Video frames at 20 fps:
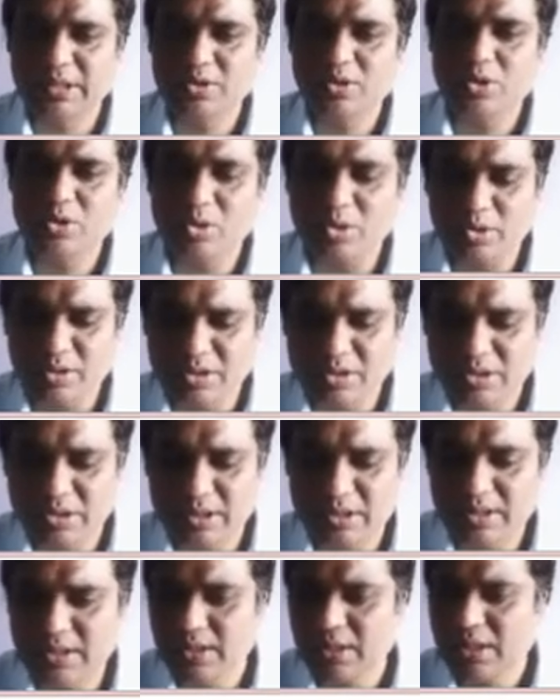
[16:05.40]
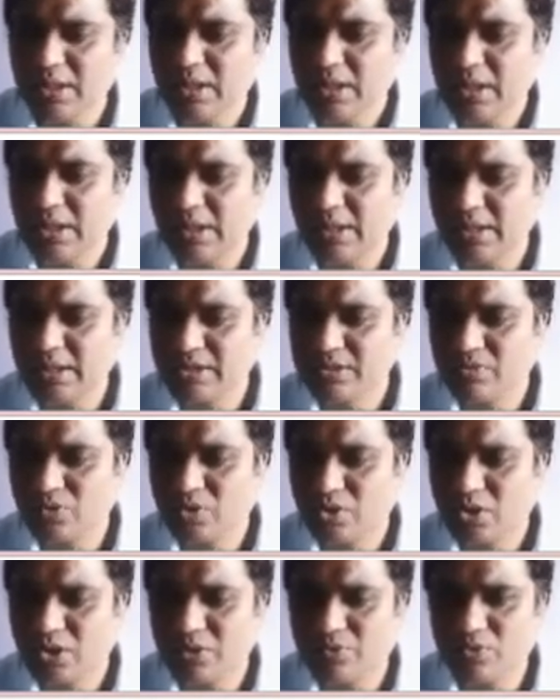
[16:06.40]
or Norton's current. And next,
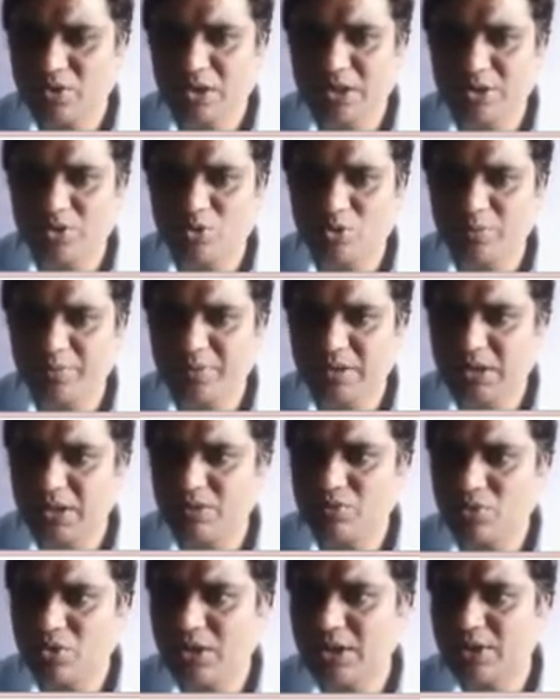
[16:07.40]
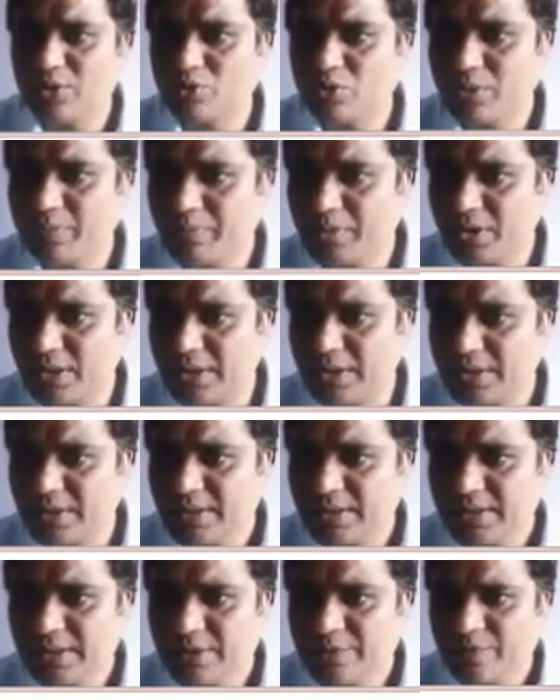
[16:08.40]
what I would like to obtain, I would like to obtain
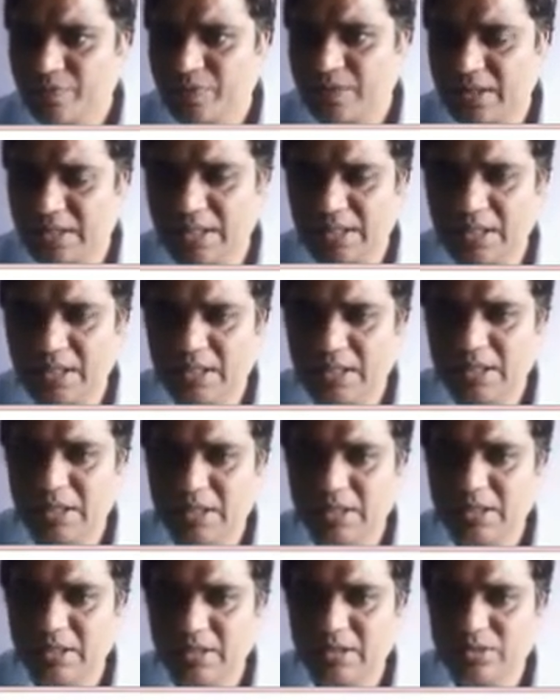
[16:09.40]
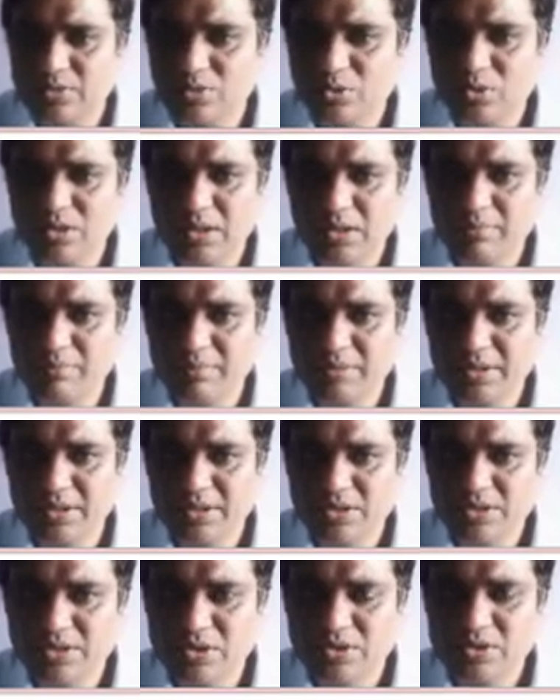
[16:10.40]
the total
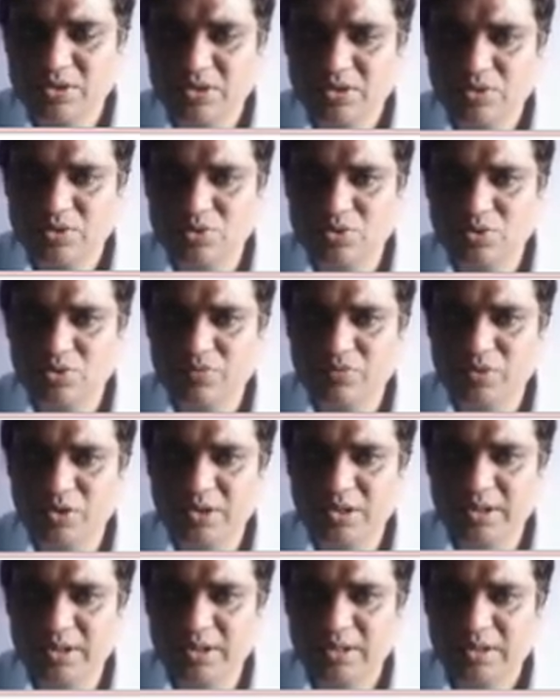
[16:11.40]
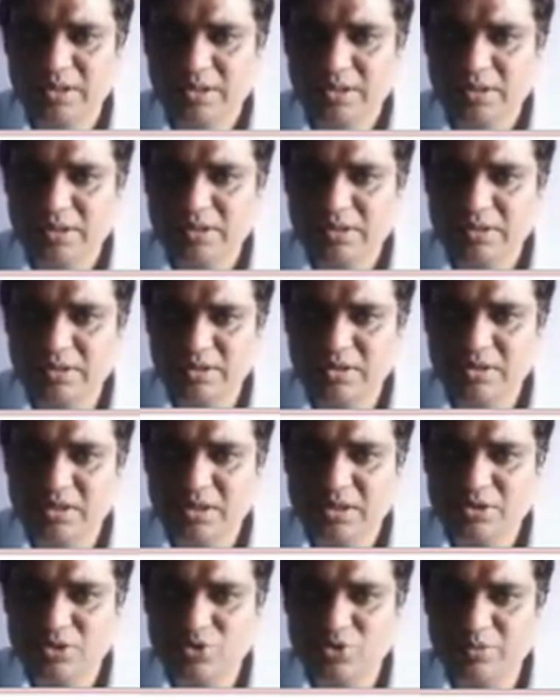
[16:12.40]
impedance. So for that, this
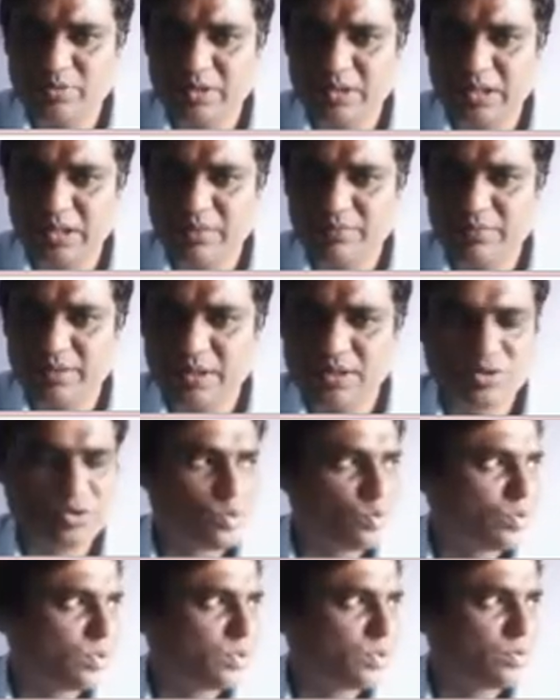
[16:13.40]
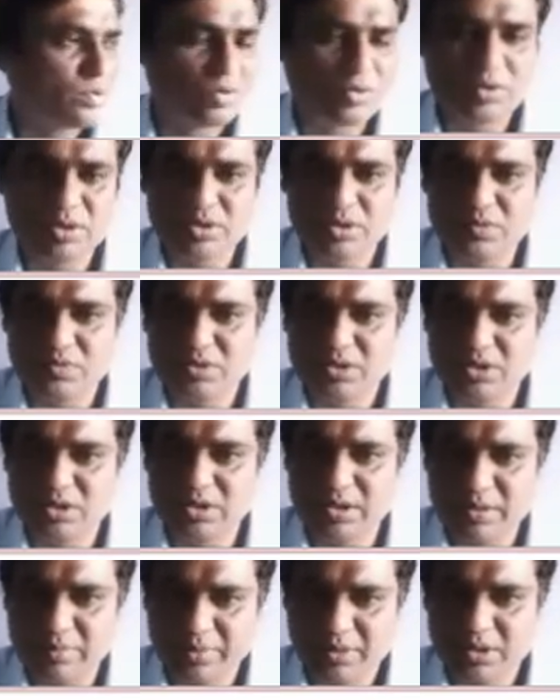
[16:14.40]
has to be nullified source. So this, which is
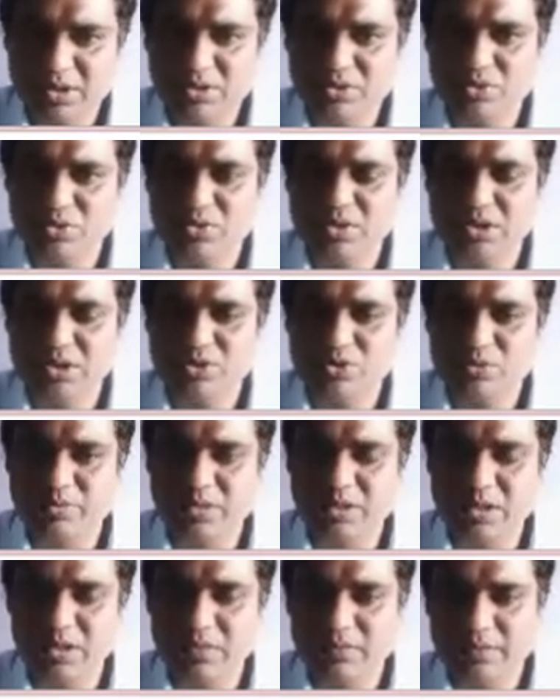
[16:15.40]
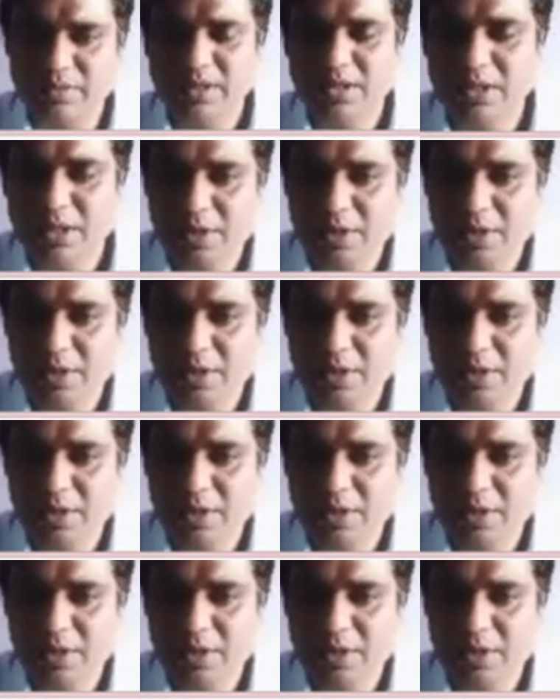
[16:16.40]
independent source, has to be nullified.